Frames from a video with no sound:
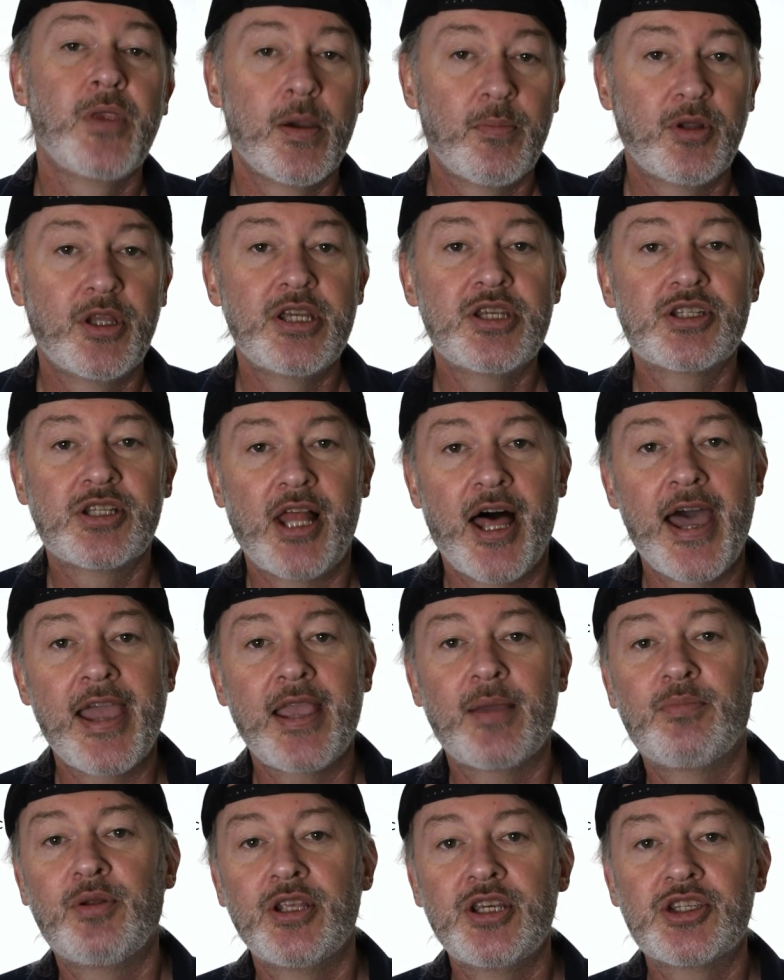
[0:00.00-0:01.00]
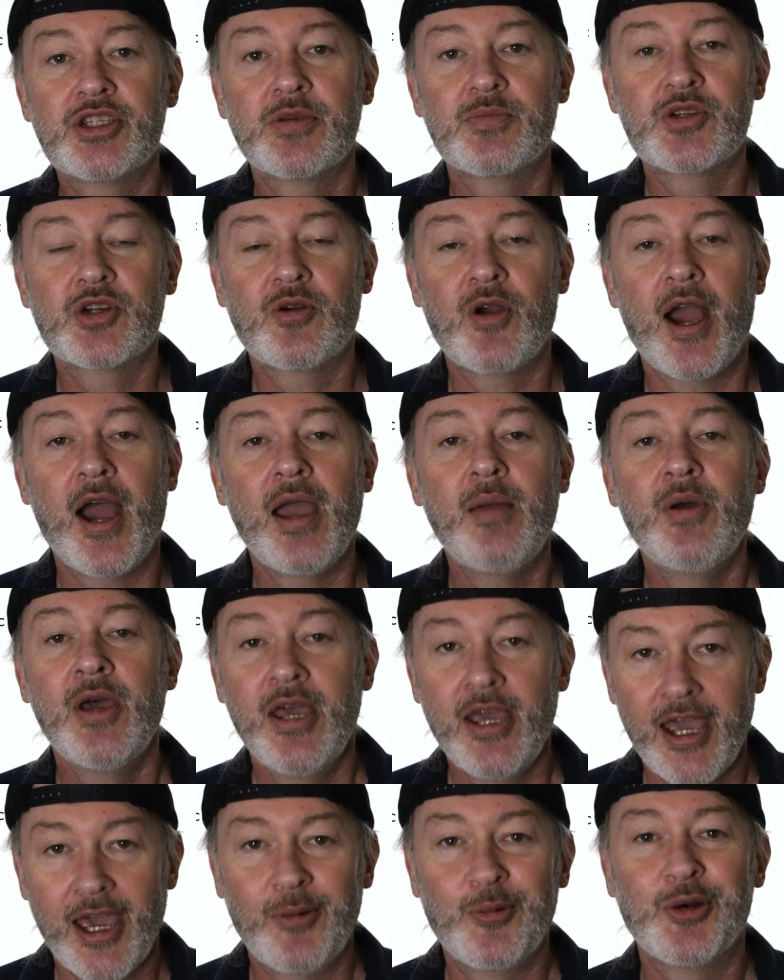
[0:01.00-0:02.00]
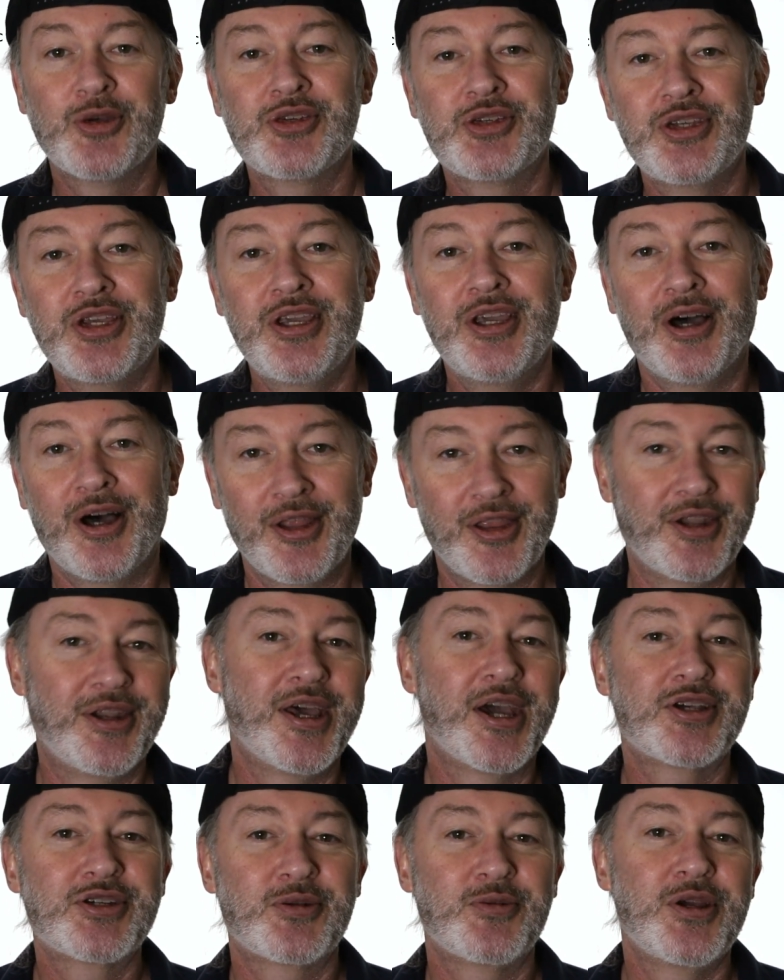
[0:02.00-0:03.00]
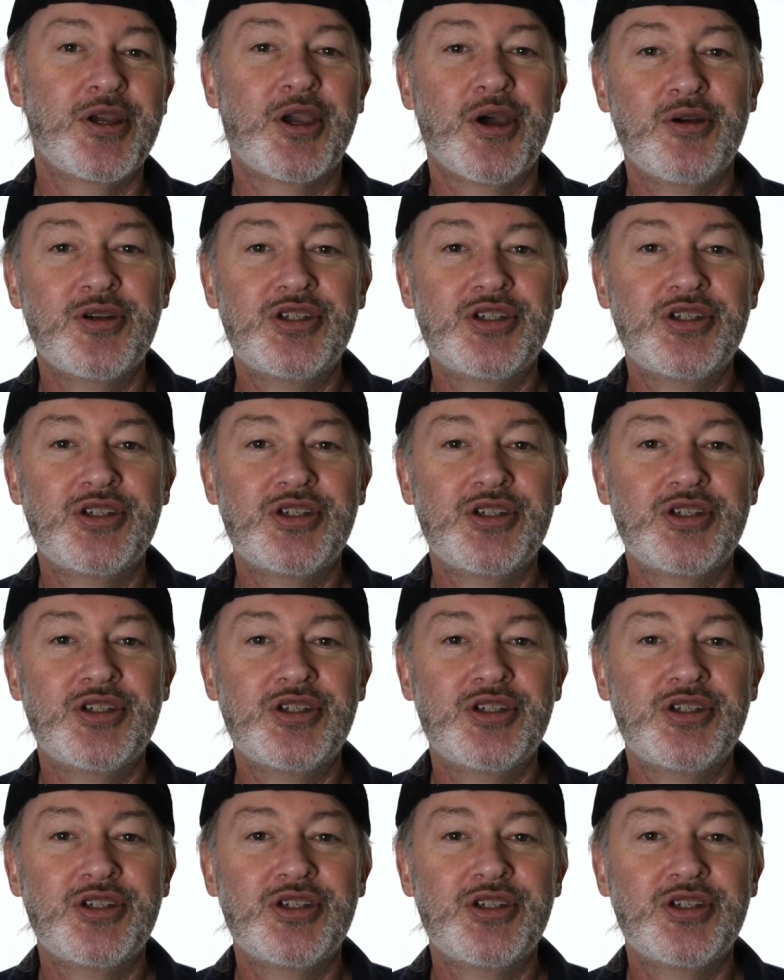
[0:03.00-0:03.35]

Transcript: Please like, please subscribe, and we'll see you on the next Ricoh